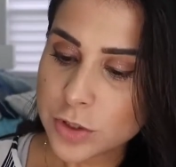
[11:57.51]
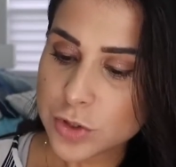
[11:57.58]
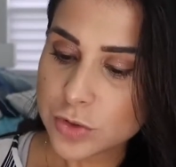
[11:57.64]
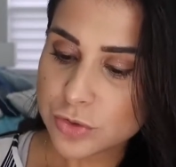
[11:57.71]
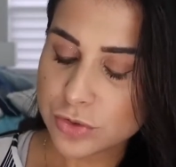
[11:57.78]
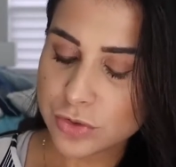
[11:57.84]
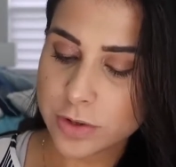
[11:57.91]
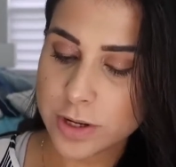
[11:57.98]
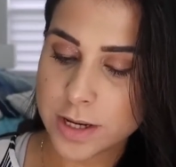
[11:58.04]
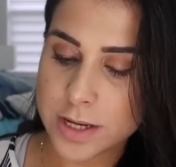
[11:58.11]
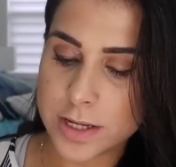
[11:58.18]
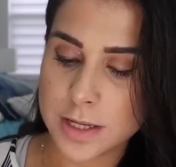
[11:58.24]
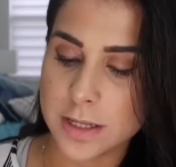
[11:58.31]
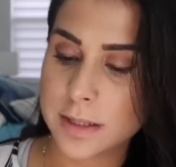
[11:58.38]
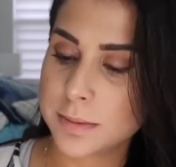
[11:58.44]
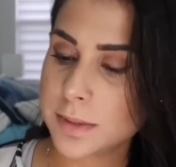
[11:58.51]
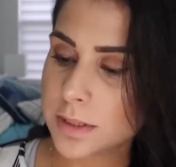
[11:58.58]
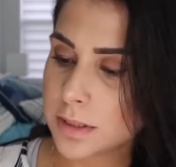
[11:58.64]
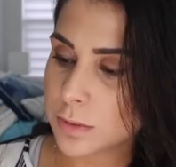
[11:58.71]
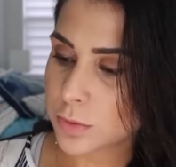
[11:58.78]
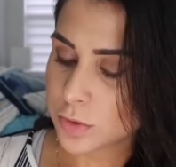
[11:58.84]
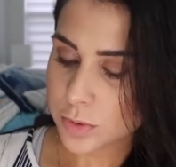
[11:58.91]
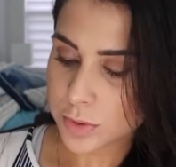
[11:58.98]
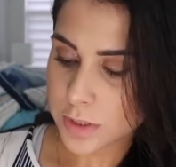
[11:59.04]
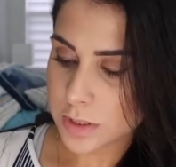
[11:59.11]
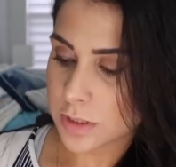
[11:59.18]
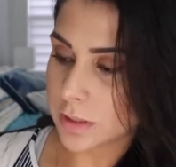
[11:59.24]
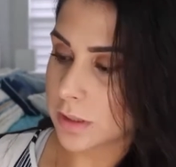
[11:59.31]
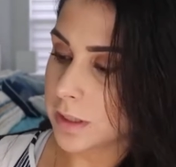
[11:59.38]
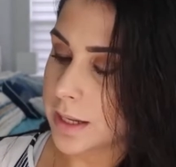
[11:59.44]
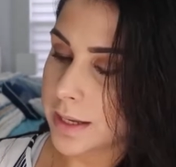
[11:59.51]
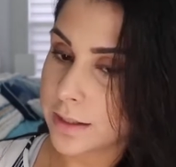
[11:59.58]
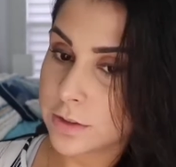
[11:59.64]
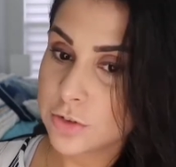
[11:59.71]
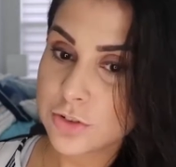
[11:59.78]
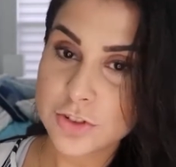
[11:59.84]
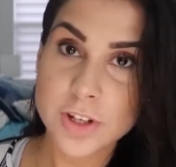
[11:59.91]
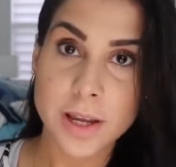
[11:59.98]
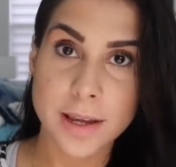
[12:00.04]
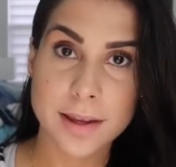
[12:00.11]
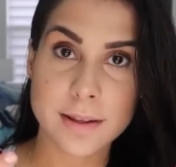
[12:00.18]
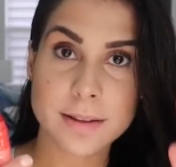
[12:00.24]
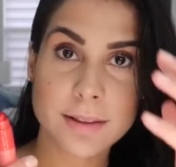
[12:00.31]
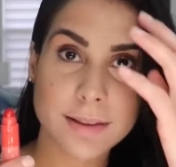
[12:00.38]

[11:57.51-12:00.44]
trying the lightest shade